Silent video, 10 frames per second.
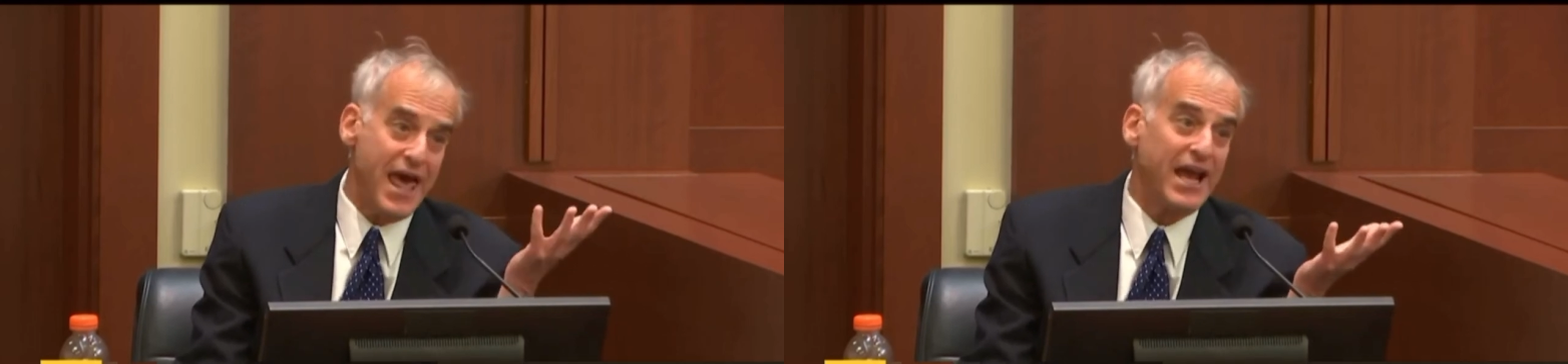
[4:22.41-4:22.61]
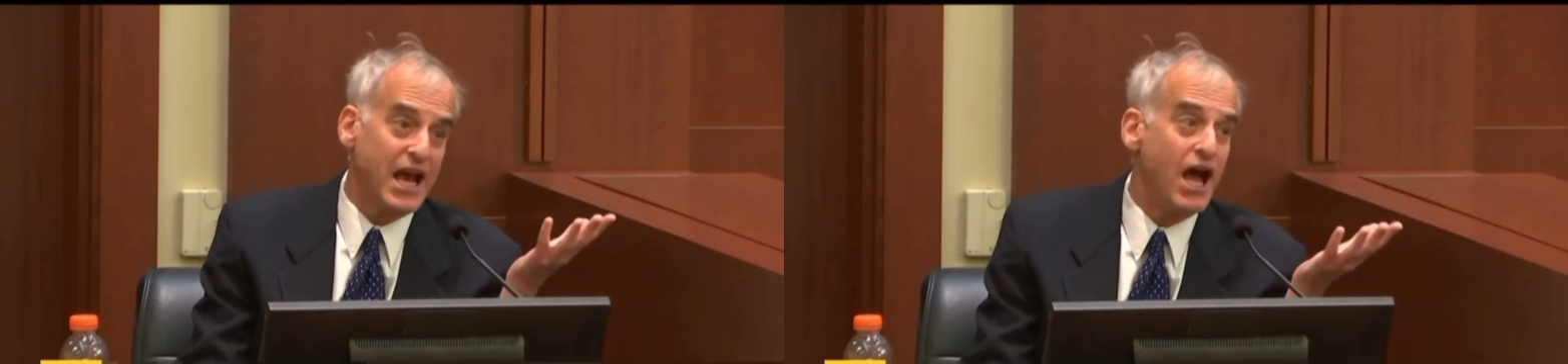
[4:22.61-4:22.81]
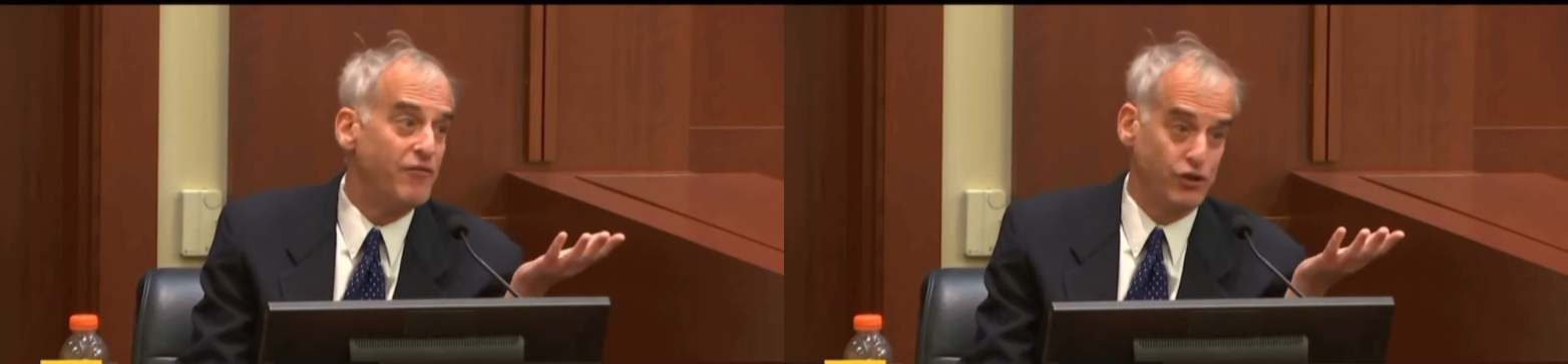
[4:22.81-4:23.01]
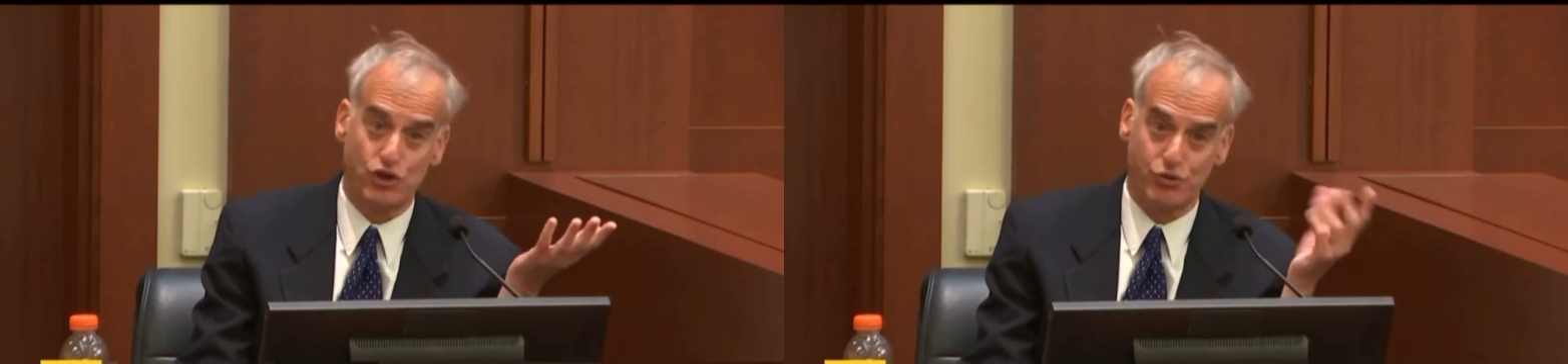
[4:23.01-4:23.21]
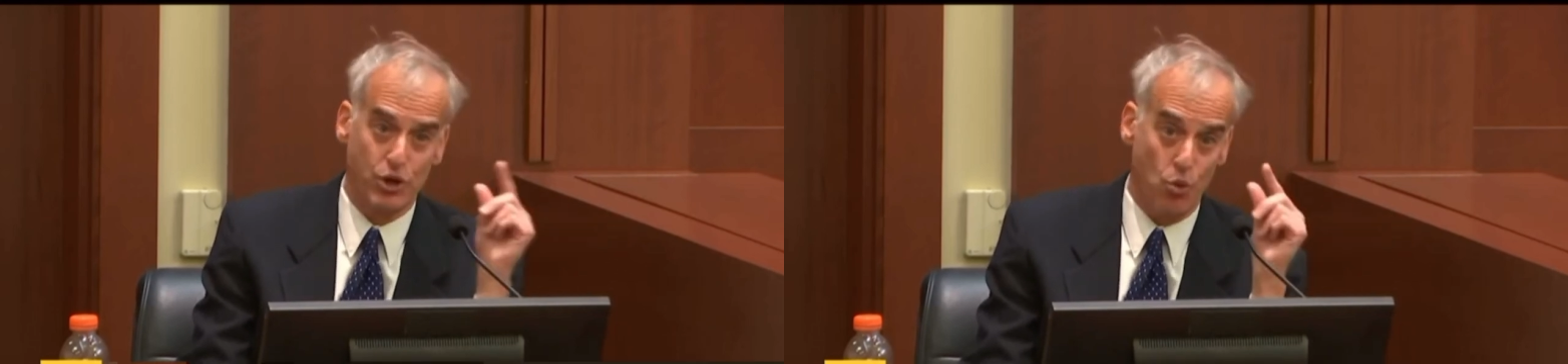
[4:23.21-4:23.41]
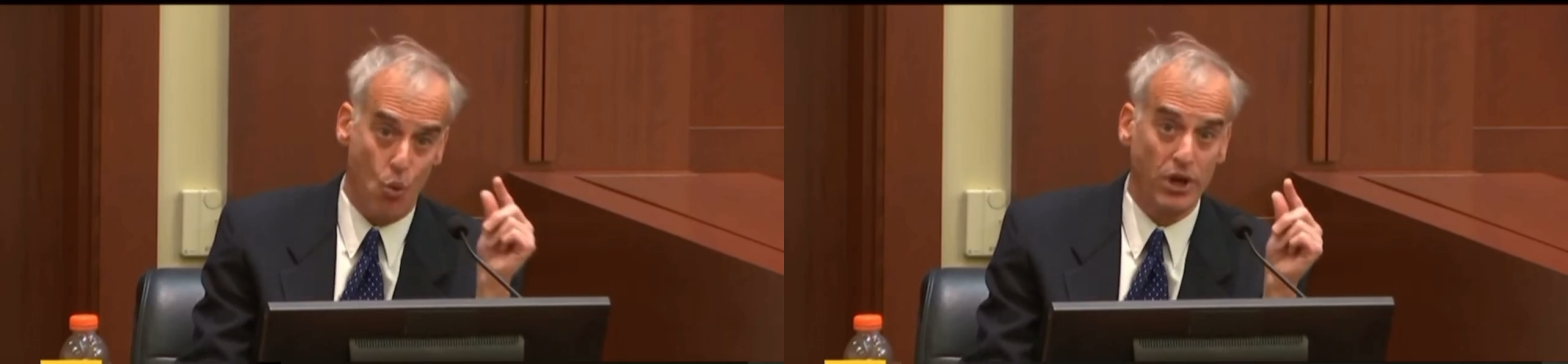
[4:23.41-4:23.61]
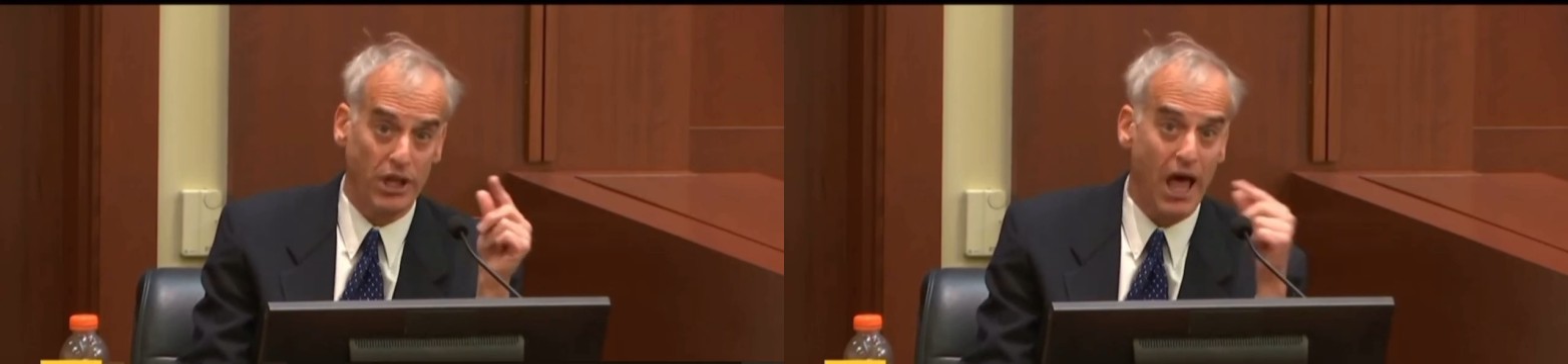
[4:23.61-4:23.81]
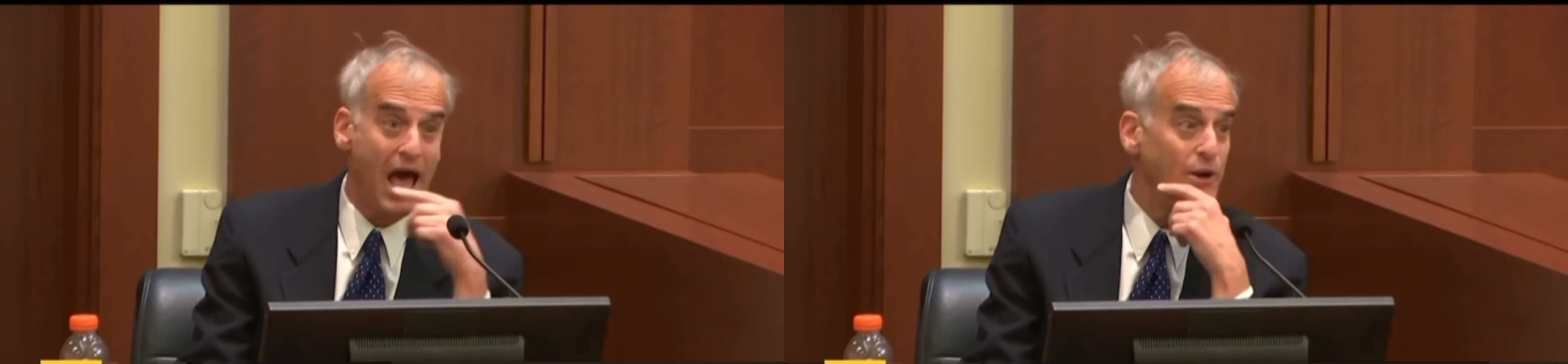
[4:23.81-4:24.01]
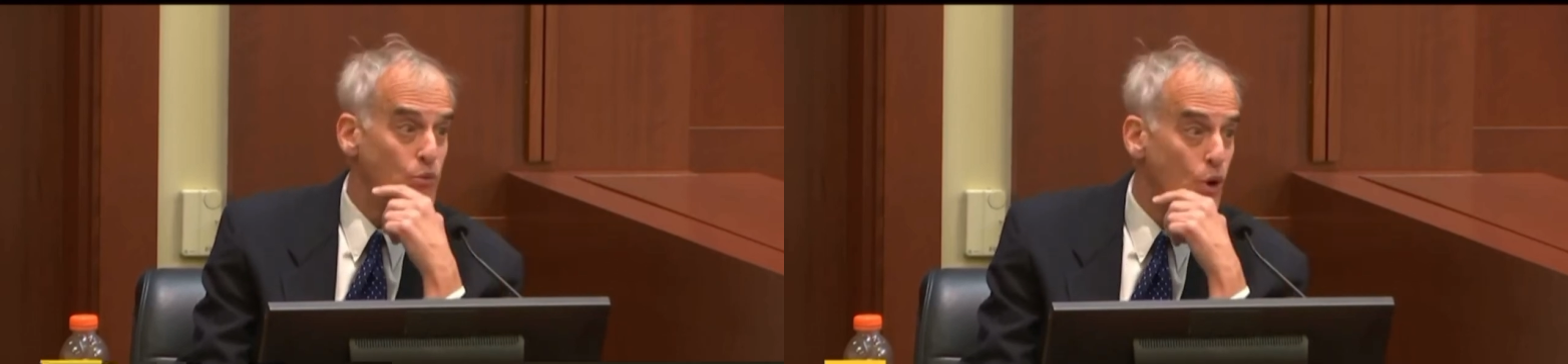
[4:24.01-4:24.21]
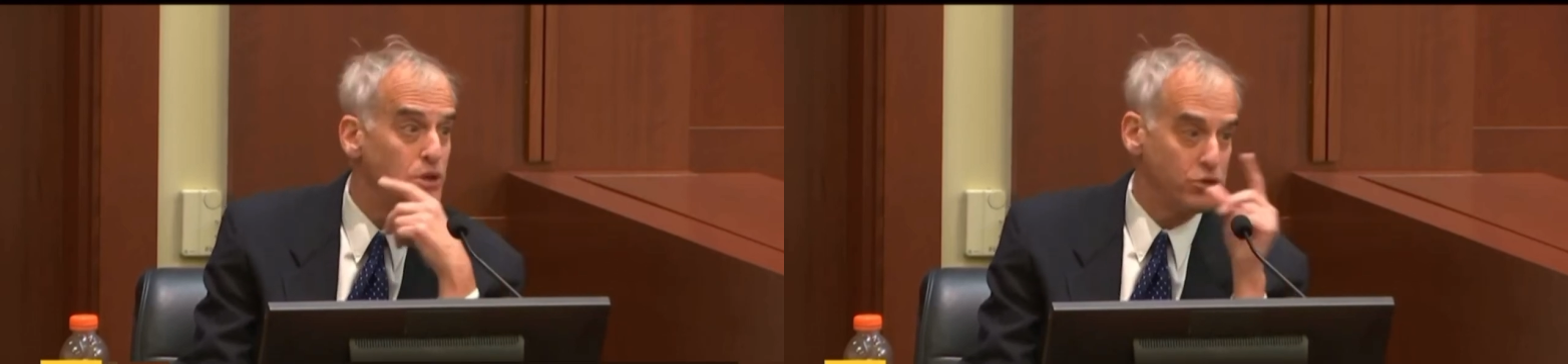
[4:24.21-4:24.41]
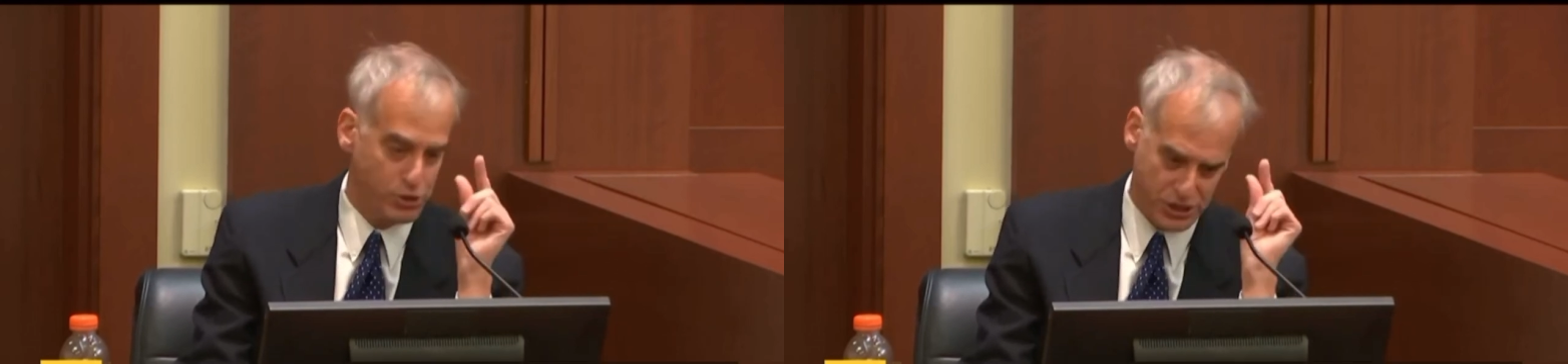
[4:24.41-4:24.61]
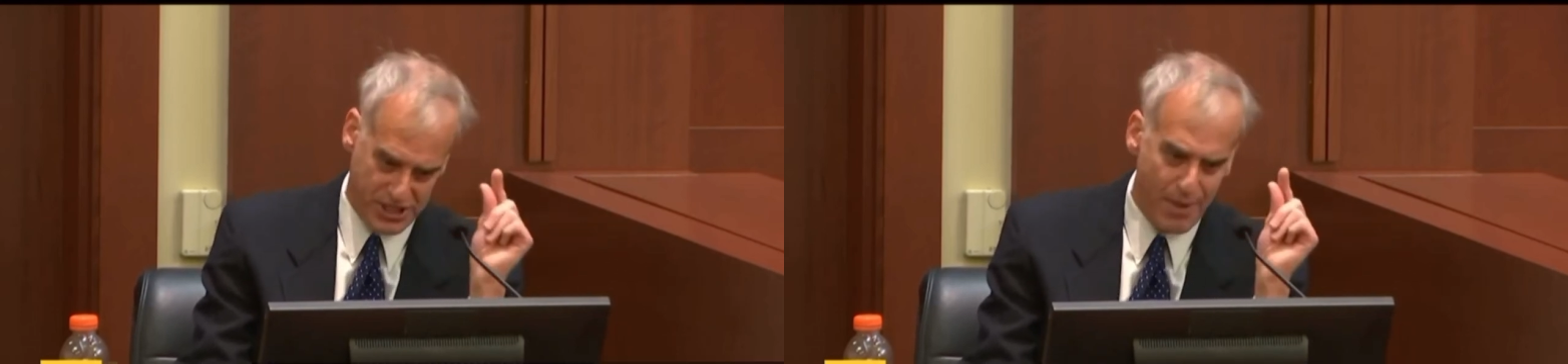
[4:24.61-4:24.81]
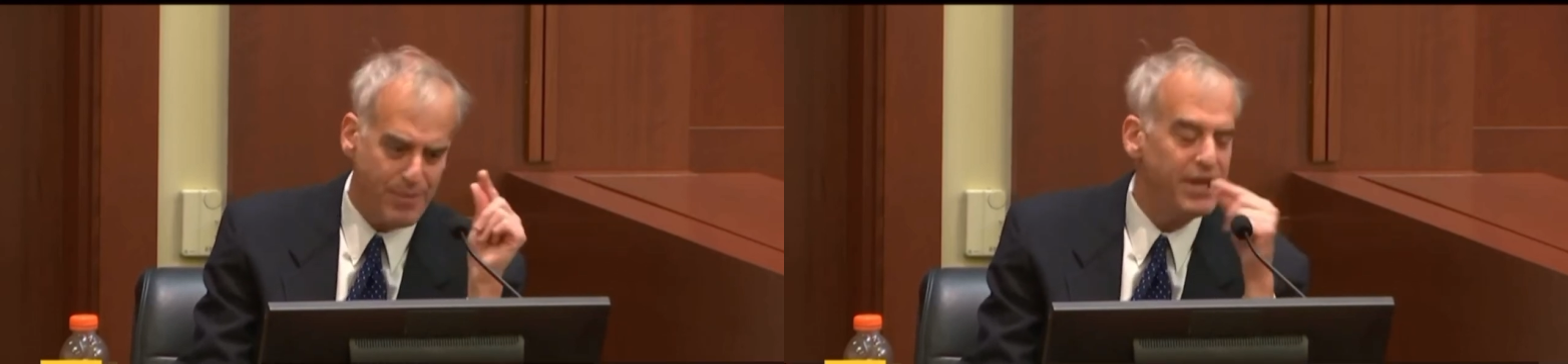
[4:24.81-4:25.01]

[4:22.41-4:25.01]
con- if you just read one line, one snippet,